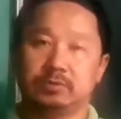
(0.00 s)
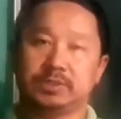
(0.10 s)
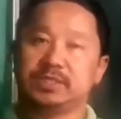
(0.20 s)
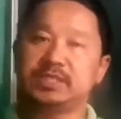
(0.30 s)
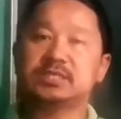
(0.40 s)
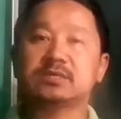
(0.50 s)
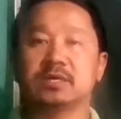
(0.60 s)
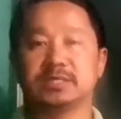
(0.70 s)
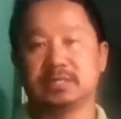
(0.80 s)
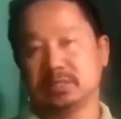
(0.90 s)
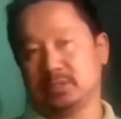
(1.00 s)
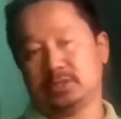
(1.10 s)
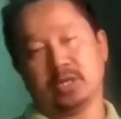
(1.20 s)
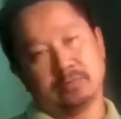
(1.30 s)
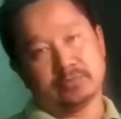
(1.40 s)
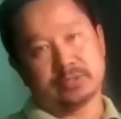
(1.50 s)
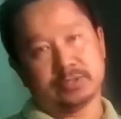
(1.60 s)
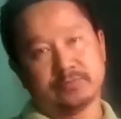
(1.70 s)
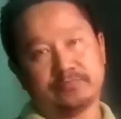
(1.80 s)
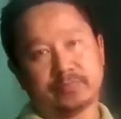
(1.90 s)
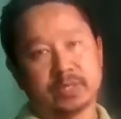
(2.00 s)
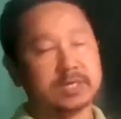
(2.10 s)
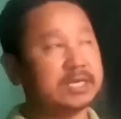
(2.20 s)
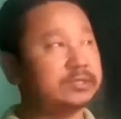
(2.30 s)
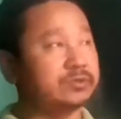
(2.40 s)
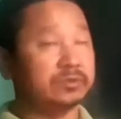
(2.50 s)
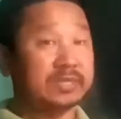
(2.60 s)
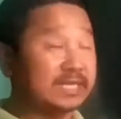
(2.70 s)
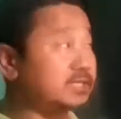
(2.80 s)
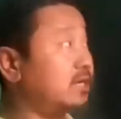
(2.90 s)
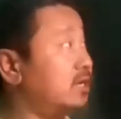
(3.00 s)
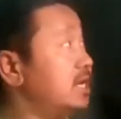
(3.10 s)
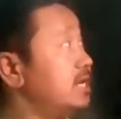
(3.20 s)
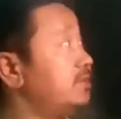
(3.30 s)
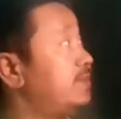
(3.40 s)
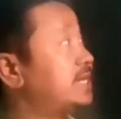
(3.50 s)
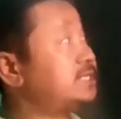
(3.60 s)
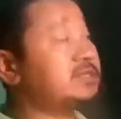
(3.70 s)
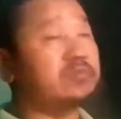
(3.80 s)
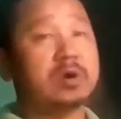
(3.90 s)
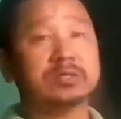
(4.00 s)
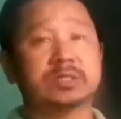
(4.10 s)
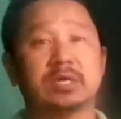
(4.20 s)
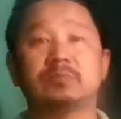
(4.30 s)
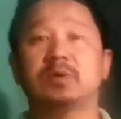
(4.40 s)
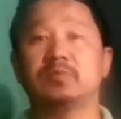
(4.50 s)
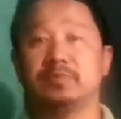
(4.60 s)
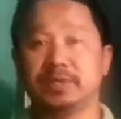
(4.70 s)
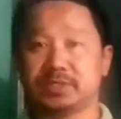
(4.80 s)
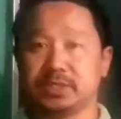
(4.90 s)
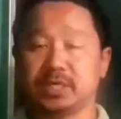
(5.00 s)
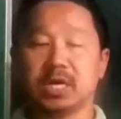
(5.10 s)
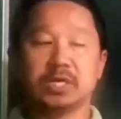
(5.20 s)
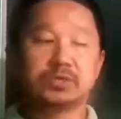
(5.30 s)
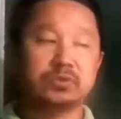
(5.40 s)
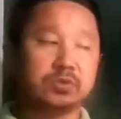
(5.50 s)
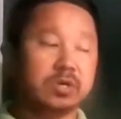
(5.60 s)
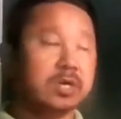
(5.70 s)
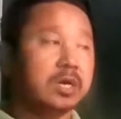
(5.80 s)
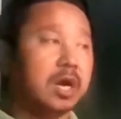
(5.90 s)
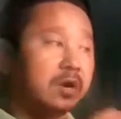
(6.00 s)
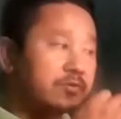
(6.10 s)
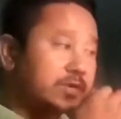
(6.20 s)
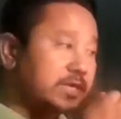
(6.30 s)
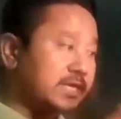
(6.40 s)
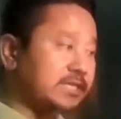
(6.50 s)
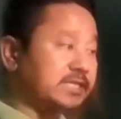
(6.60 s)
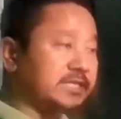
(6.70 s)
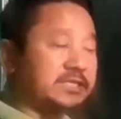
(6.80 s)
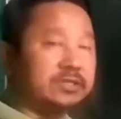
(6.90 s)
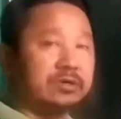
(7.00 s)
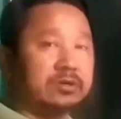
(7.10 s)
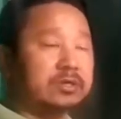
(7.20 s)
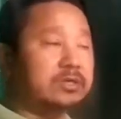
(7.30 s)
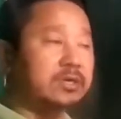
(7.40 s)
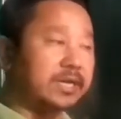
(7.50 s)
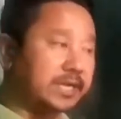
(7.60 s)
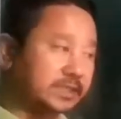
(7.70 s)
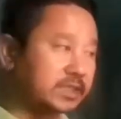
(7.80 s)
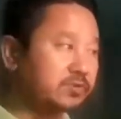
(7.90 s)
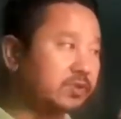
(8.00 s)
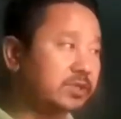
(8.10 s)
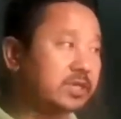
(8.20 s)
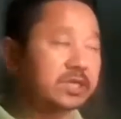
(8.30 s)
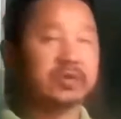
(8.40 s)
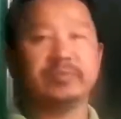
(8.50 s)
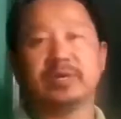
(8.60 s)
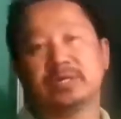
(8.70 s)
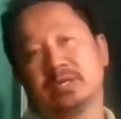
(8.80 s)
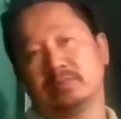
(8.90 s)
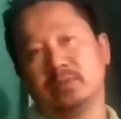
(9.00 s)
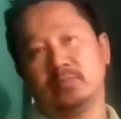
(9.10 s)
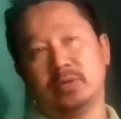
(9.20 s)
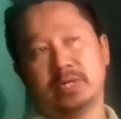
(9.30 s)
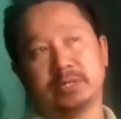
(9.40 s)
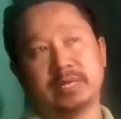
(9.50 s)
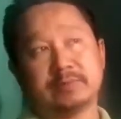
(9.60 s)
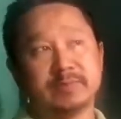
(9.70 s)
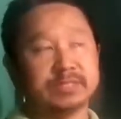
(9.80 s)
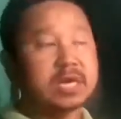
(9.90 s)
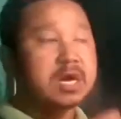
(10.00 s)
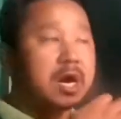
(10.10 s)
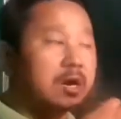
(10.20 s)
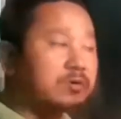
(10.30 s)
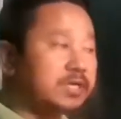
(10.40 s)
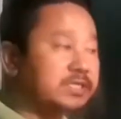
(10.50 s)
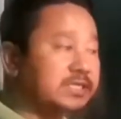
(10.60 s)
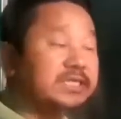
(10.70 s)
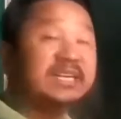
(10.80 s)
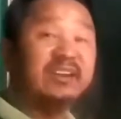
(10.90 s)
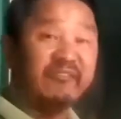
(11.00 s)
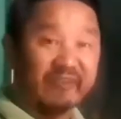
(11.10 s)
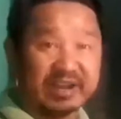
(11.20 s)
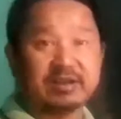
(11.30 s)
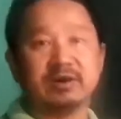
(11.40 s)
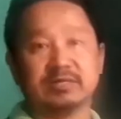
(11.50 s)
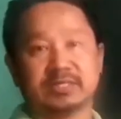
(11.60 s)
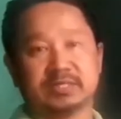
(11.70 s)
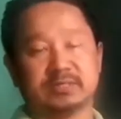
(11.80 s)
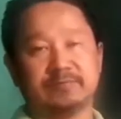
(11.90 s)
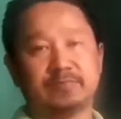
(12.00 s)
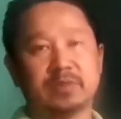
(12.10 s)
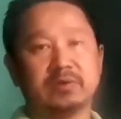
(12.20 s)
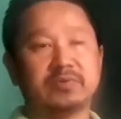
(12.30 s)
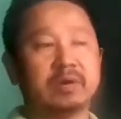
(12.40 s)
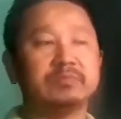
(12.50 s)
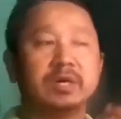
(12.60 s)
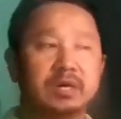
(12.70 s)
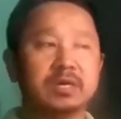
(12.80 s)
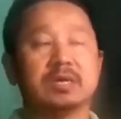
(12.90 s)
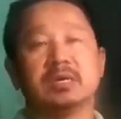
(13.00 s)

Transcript: disease causing germs. All right, so that's the basic function of WBC. So how is it connected with the immunity of the body? That means how does it defend us from the